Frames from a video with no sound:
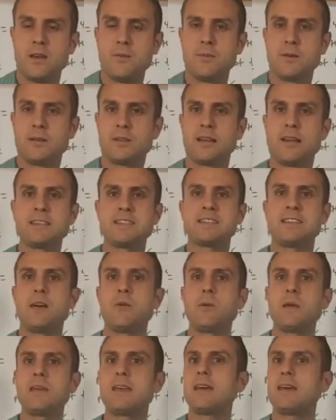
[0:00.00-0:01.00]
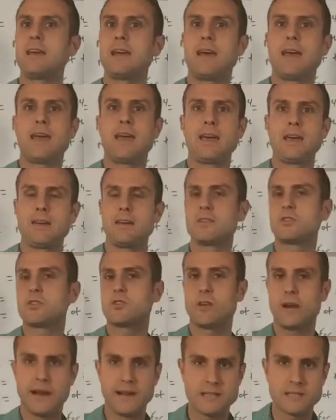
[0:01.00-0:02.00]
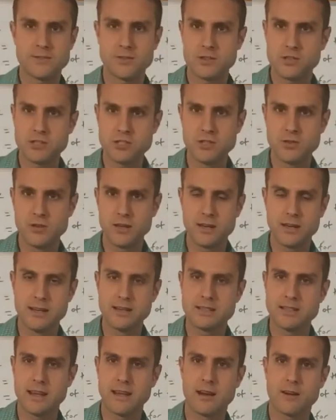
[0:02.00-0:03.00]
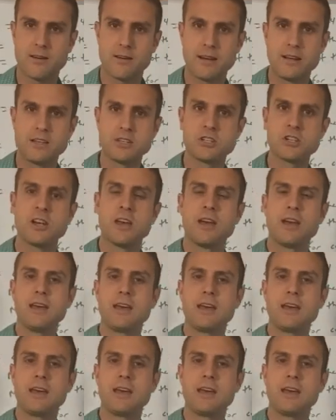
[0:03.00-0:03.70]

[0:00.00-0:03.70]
But let's say we get a transfer student into Heritage,